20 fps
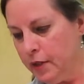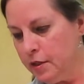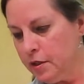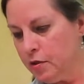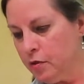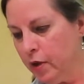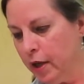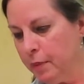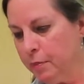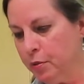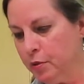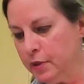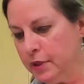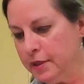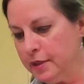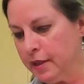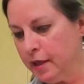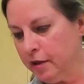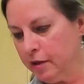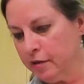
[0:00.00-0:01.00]
So I pulled
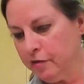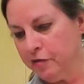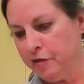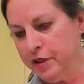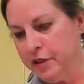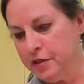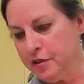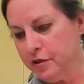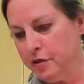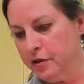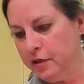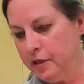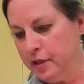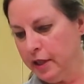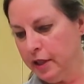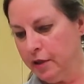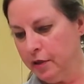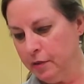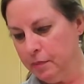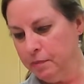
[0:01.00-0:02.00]
these out of the freezer and
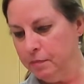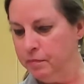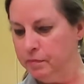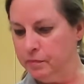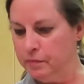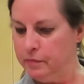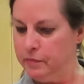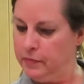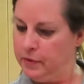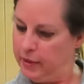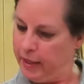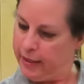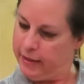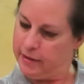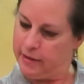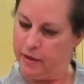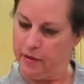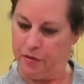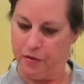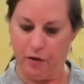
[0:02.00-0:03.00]
they're
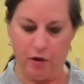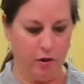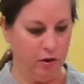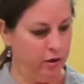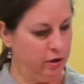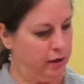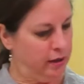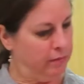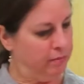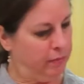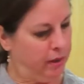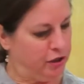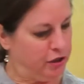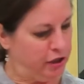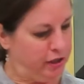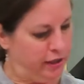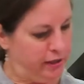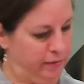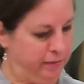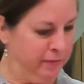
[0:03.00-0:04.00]
nice and thawed and
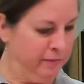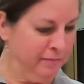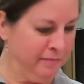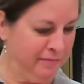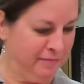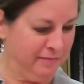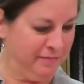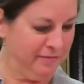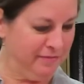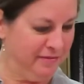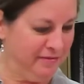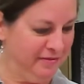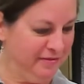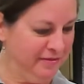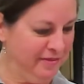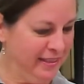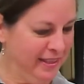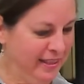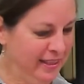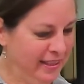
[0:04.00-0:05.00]
mushy.
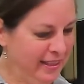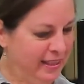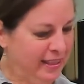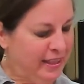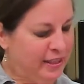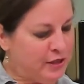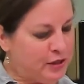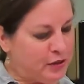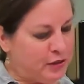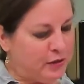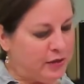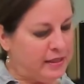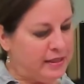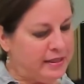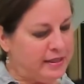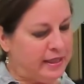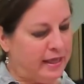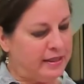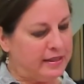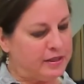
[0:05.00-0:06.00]
So this
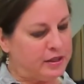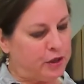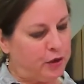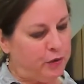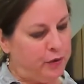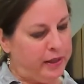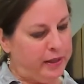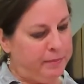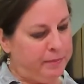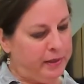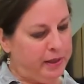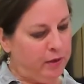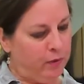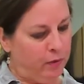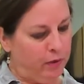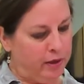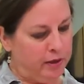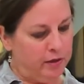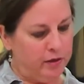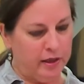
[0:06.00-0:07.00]
says cream the
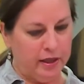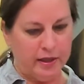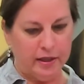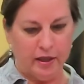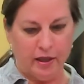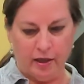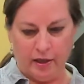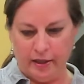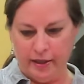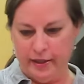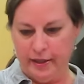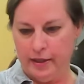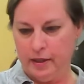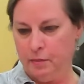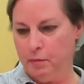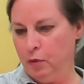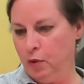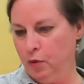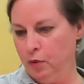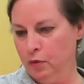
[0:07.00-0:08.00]
oil and honey in
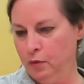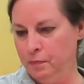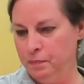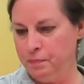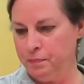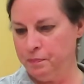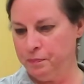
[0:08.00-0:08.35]
a bowl.